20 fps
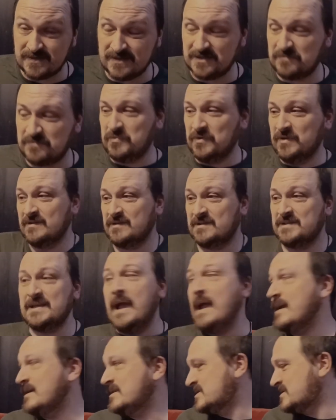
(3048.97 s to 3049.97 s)
But the
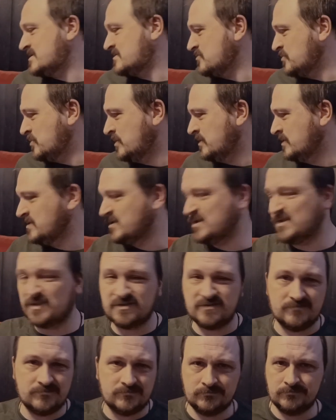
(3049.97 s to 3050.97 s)
tax was
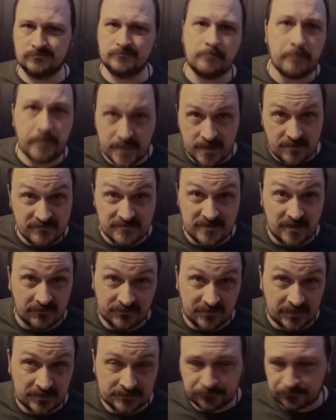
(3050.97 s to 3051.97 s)
nothing.
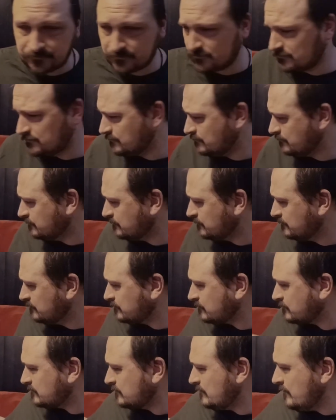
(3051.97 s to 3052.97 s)

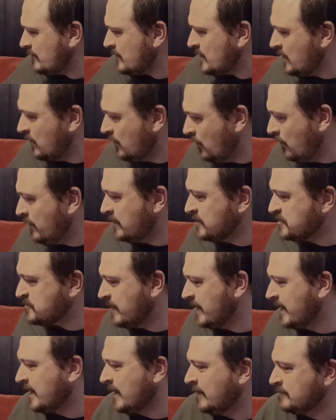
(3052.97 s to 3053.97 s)
All those
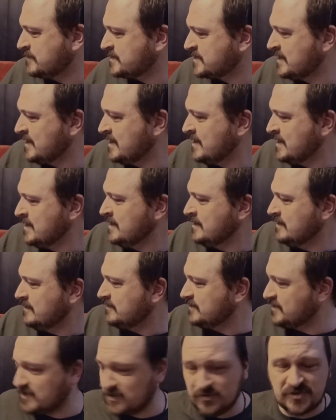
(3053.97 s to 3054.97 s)
pickups,
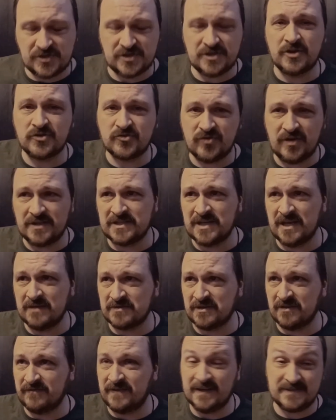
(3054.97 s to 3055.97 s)
2 Star Trek tapes I've
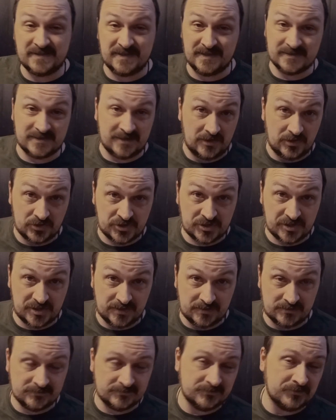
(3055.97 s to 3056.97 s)
had since last year.
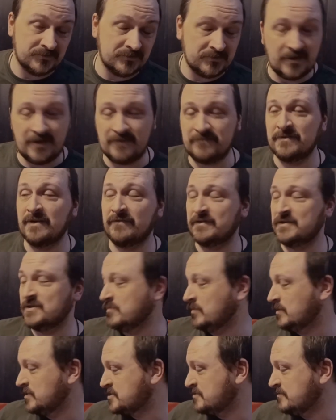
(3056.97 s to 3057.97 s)
Not had nothing to
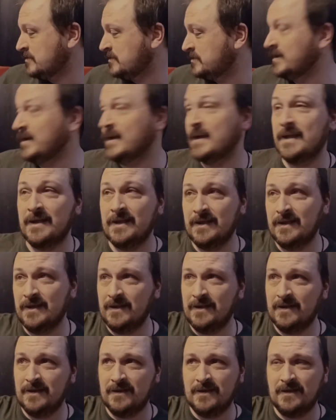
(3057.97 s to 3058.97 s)
watch them on.
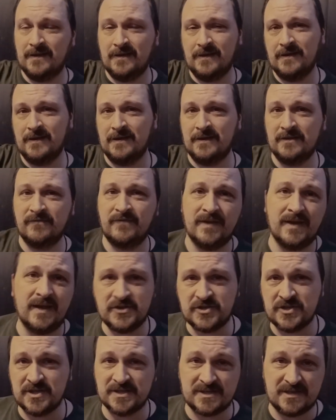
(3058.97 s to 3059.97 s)
And the
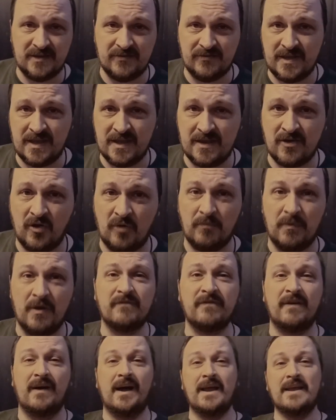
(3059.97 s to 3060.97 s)
VHS DVD combo for
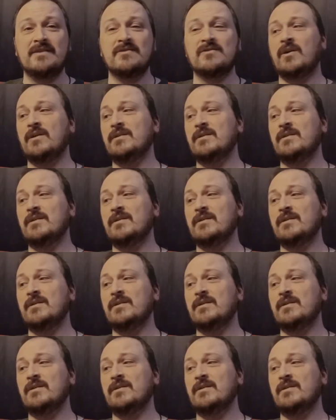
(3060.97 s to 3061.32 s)
$8.